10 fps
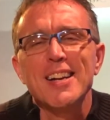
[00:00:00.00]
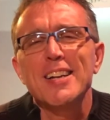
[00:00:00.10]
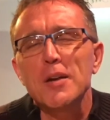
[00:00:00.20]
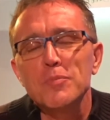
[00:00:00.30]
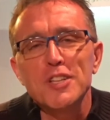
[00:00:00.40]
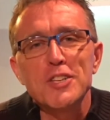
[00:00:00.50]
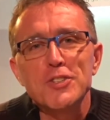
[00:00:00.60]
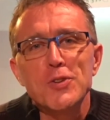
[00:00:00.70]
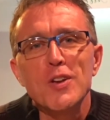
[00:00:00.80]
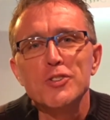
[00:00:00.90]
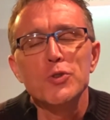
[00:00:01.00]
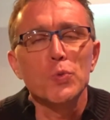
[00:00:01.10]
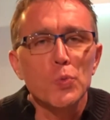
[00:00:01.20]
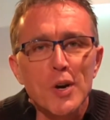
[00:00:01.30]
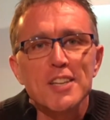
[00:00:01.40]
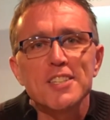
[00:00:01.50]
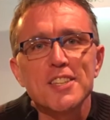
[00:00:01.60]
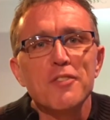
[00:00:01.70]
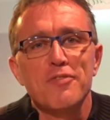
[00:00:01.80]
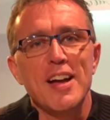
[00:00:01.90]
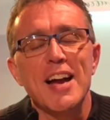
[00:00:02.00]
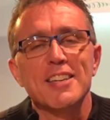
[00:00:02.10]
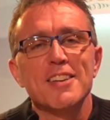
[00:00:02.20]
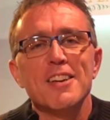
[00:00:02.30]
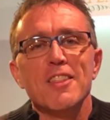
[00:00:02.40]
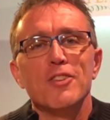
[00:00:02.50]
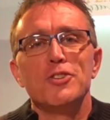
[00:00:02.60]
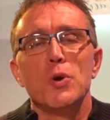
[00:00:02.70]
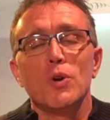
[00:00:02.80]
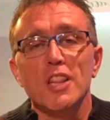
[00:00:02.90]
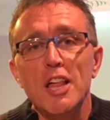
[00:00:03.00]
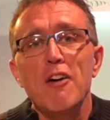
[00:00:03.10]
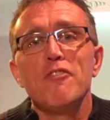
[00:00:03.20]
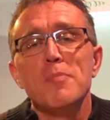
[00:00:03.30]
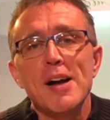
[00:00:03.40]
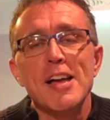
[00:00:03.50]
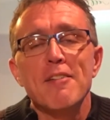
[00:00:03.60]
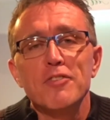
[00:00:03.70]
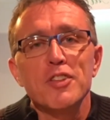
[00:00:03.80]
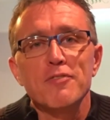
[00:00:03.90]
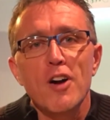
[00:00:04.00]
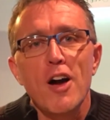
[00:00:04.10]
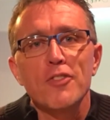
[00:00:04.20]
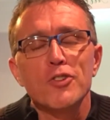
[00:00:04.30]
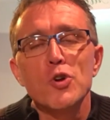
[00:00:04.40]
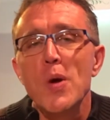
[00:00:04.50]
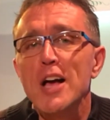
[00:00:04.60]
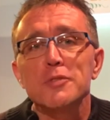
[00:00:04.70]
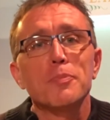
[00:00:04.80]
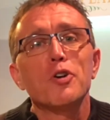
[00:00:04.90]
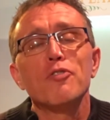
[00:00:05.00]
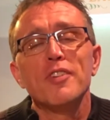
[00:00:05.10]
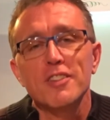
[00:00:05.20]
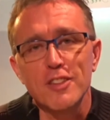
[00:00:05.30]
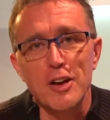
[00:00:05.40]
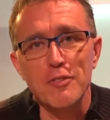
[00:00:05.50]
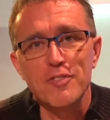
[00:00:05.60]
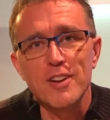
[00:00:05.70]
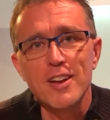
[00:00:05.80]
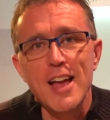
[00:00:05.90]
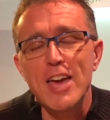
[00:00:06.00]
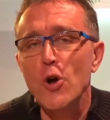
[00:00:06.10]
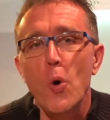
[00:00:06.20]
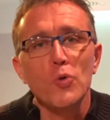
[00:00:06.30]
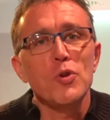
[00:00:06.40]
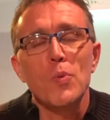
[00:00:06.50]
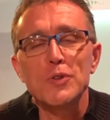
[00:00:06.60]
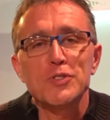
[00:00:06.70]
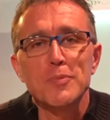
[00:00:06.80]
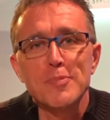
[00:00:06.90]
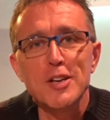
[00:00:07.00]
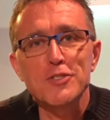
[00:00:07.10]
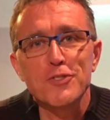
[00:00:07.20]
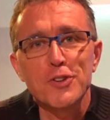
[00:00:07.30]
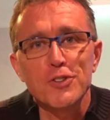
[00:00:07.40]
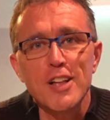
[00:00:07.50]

God bless you as you rest in the fact that you are loved by Heavenly Father who has perfect love and only wants the best for your